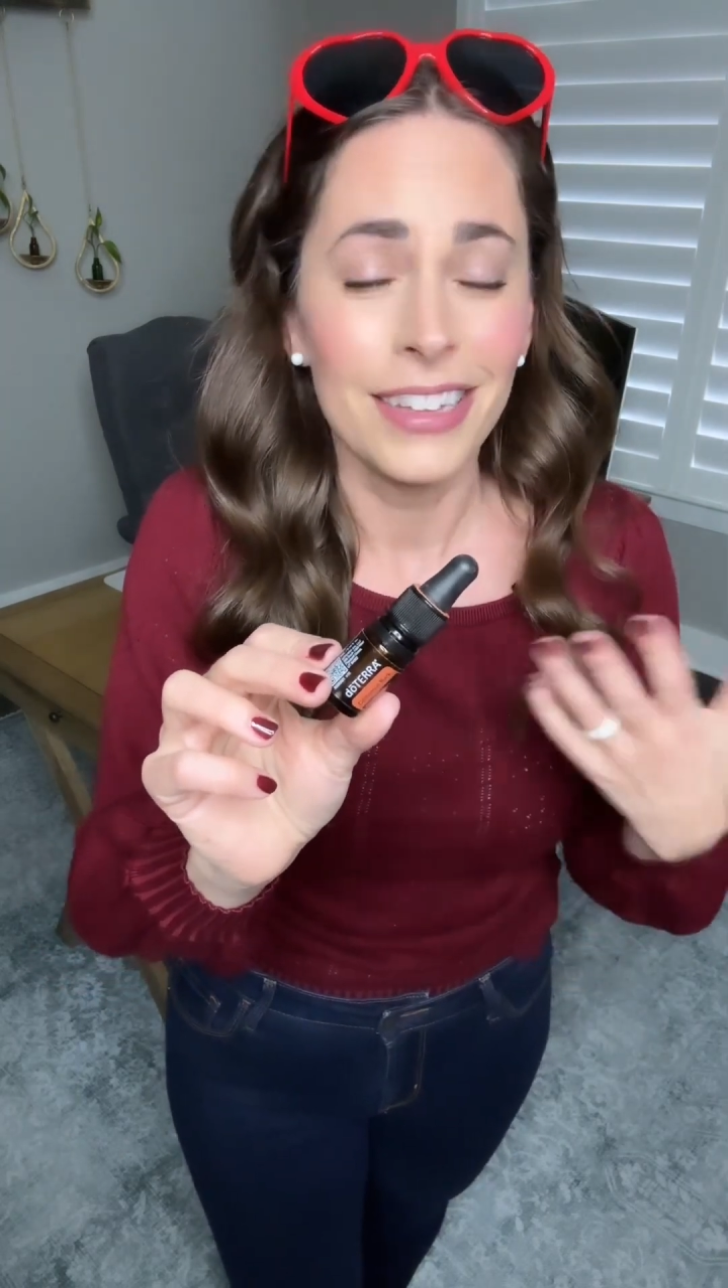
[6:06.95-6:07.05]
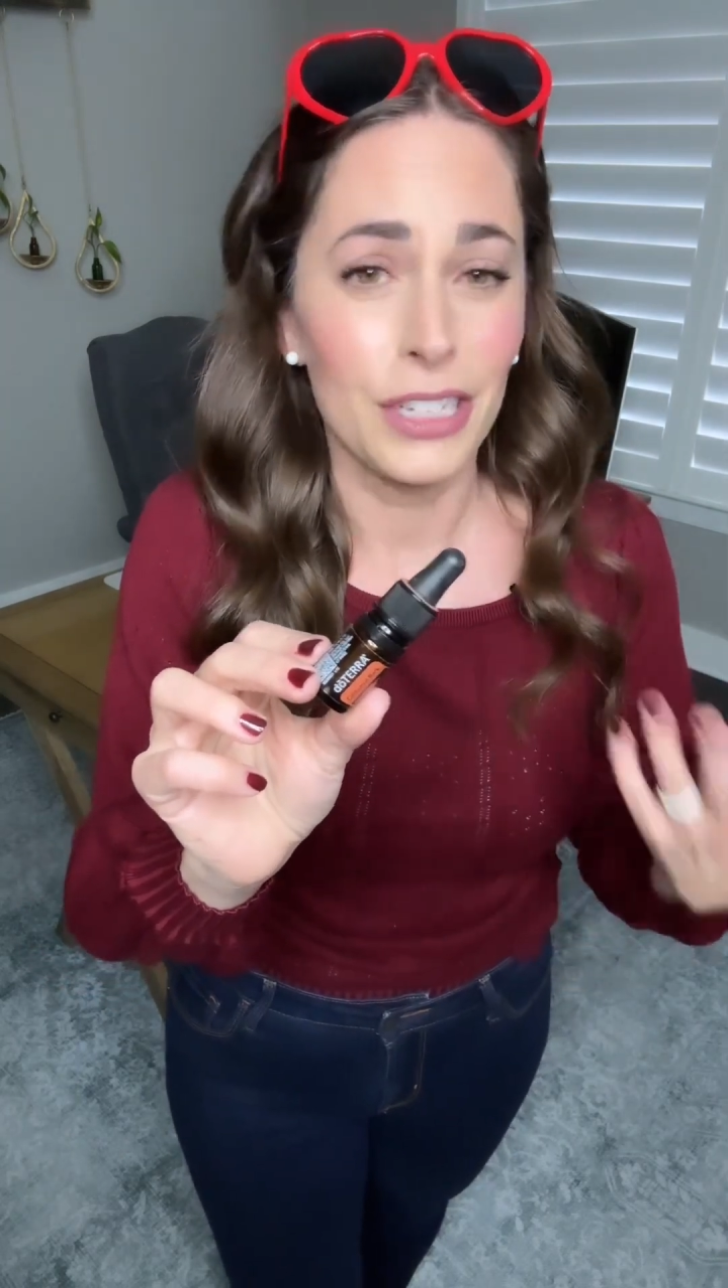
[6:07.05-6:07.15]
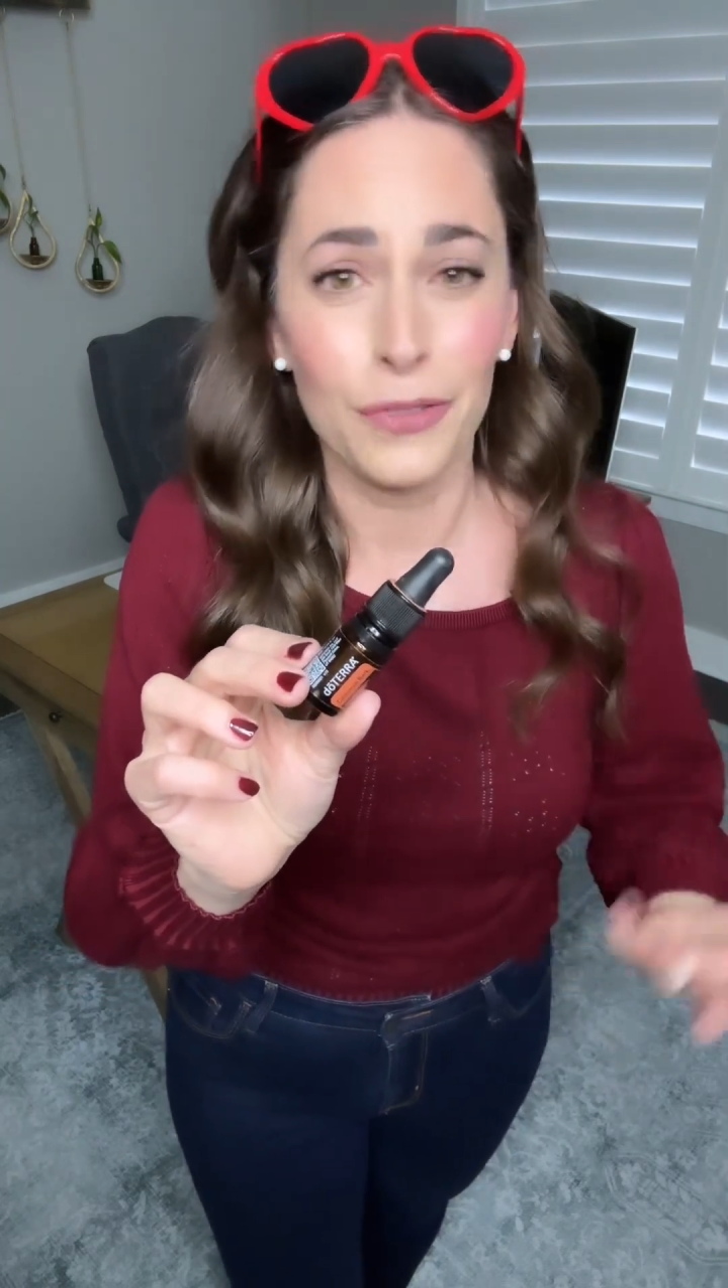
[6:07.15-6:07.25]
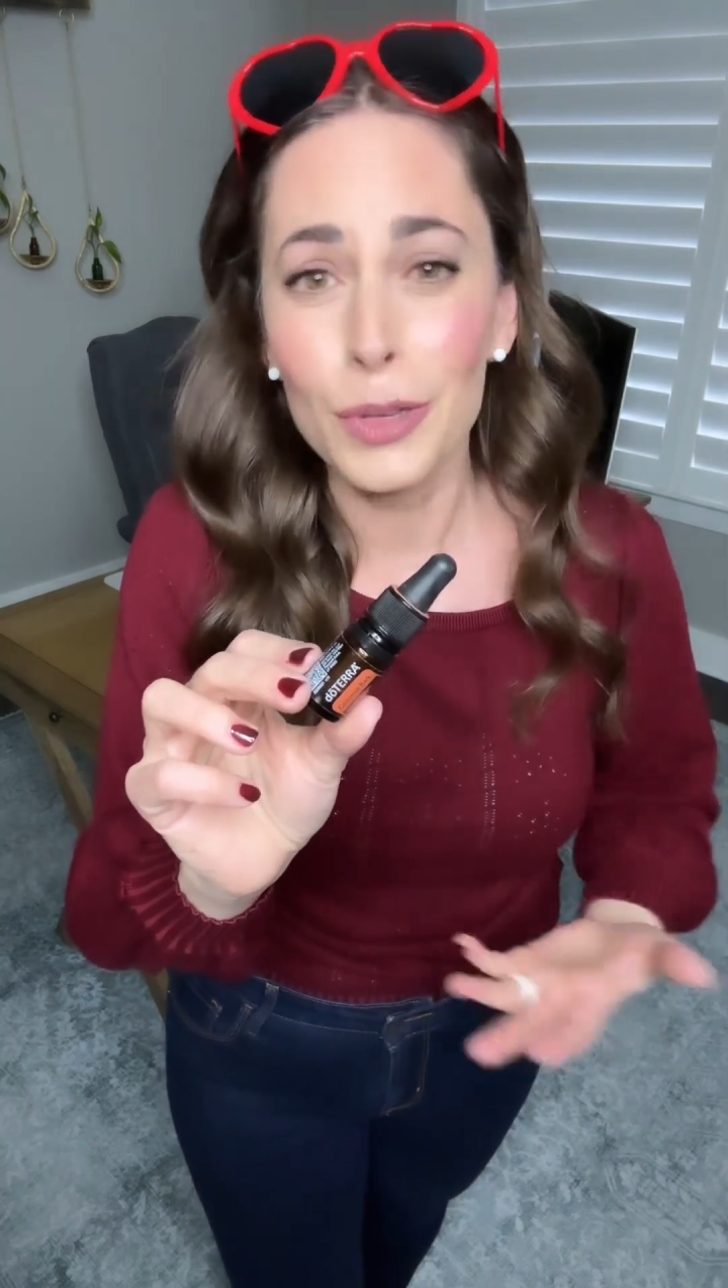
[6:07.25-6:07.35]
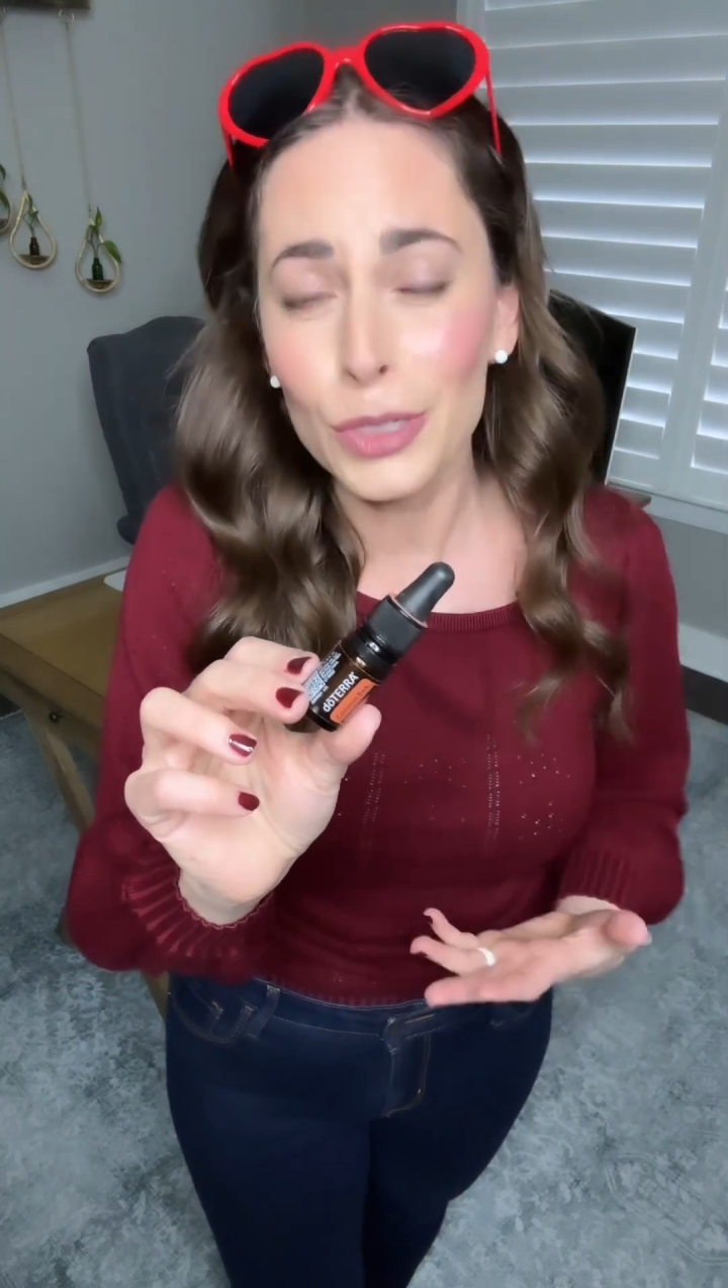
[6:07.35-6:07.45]

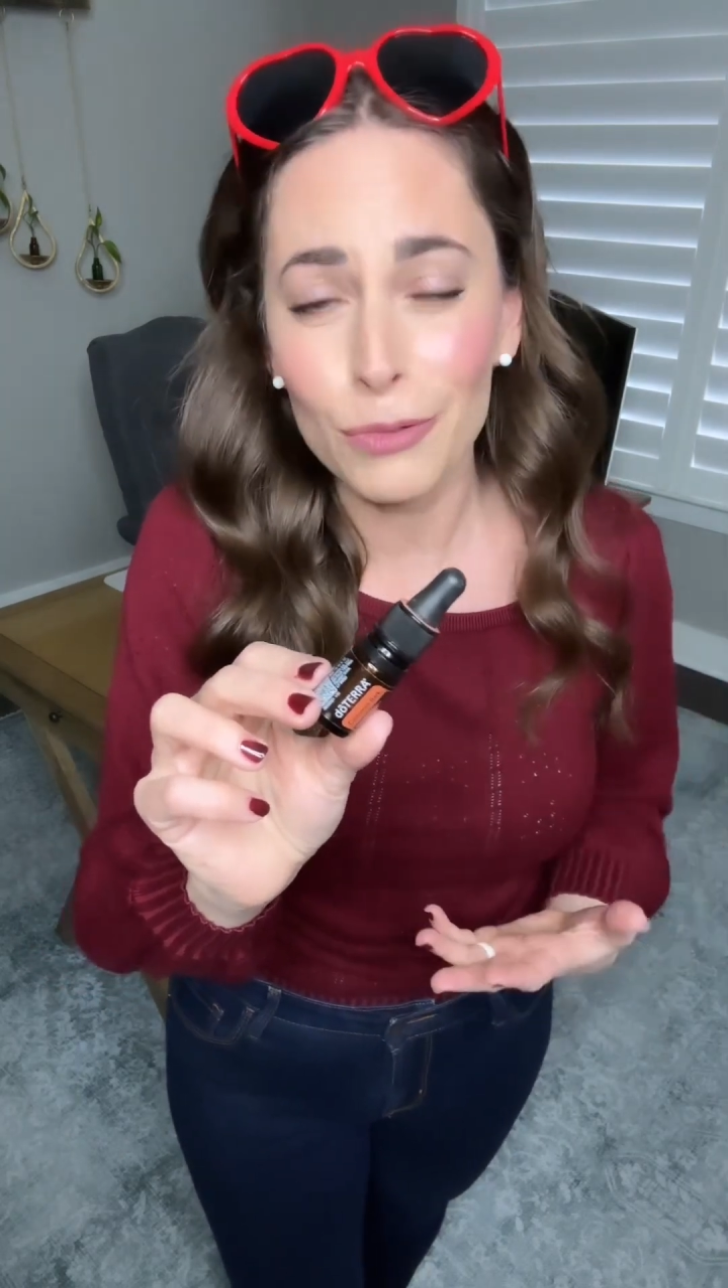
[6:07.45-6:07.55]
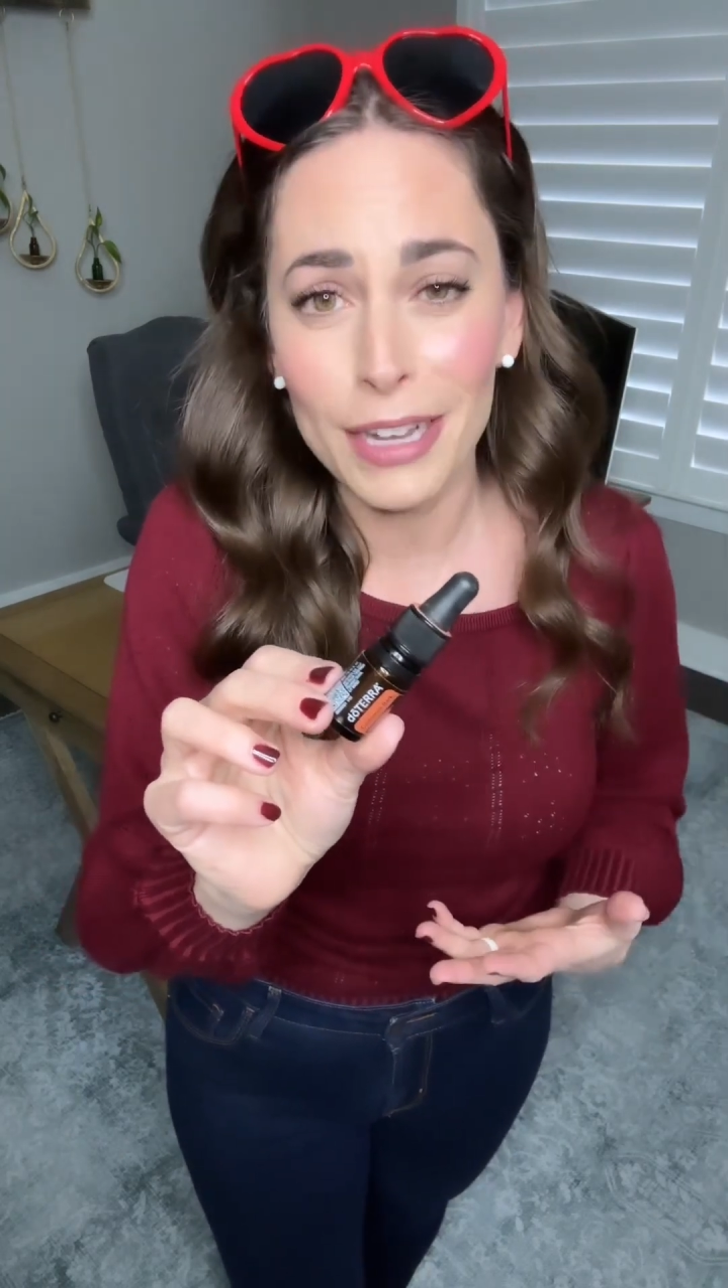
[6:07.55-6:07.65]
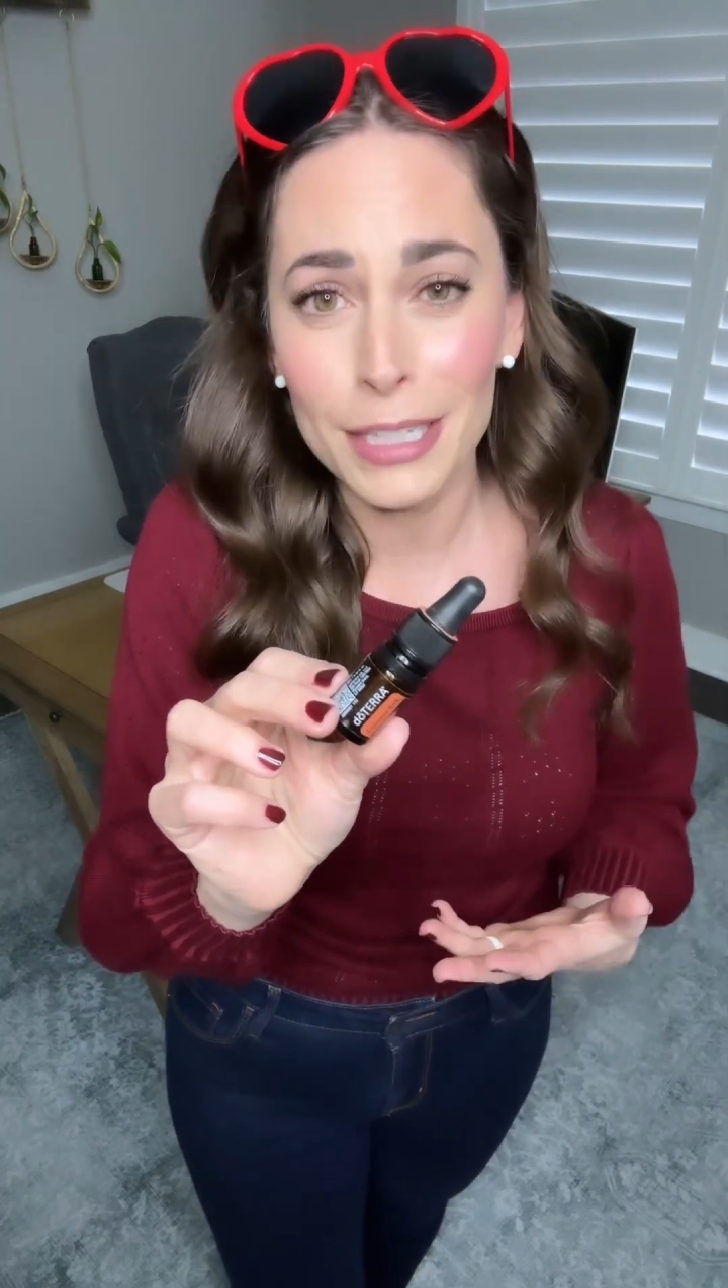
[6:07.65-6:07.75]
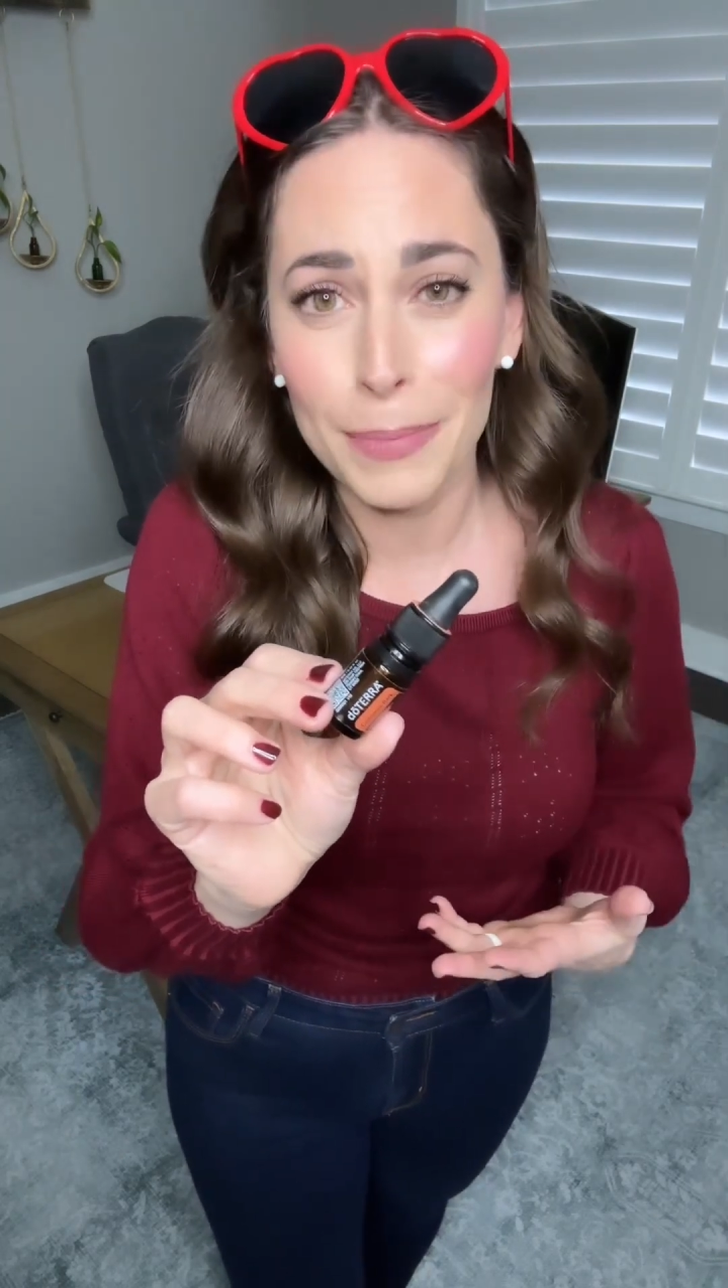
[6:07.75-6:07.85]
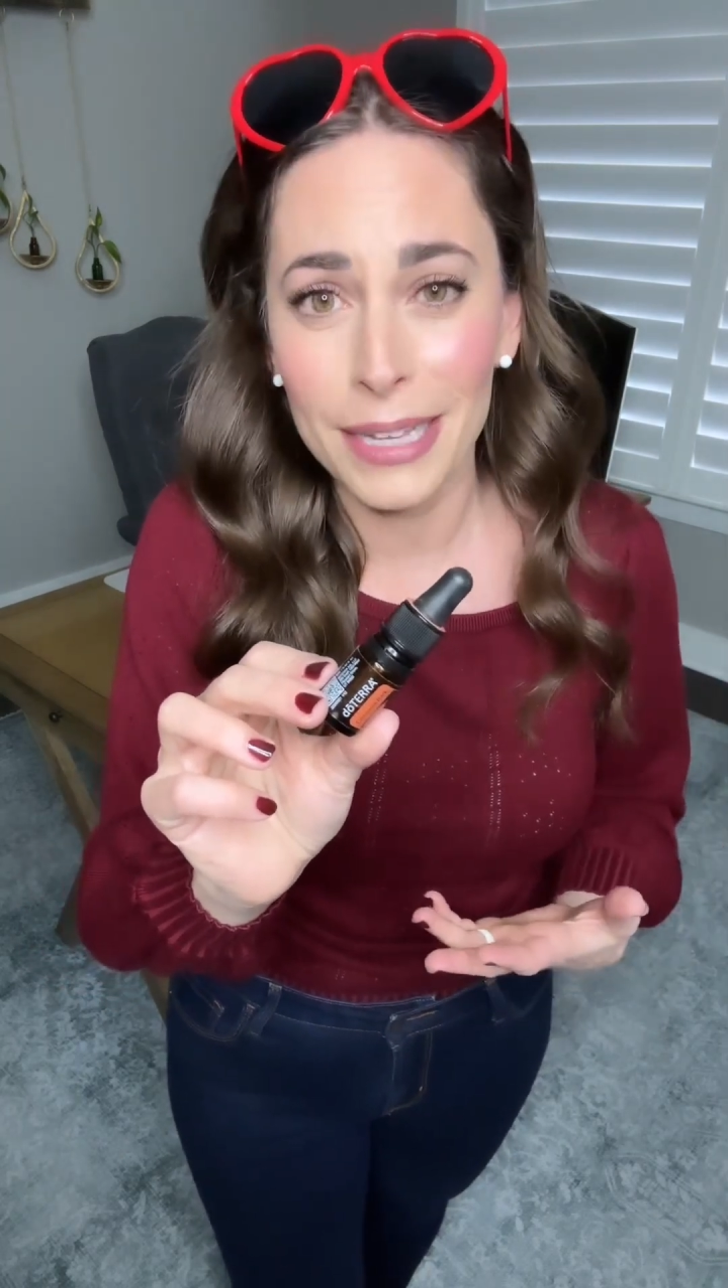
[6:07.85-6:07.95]
diffuser
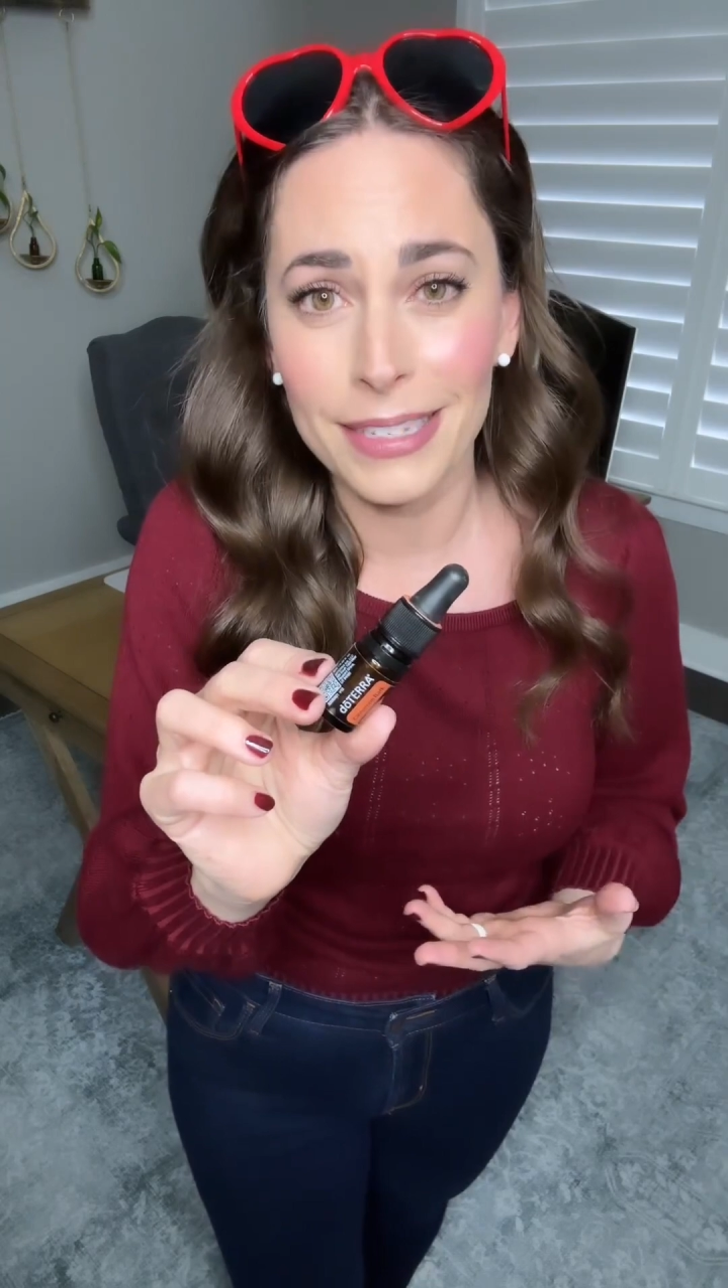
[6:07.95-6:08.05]
recipes,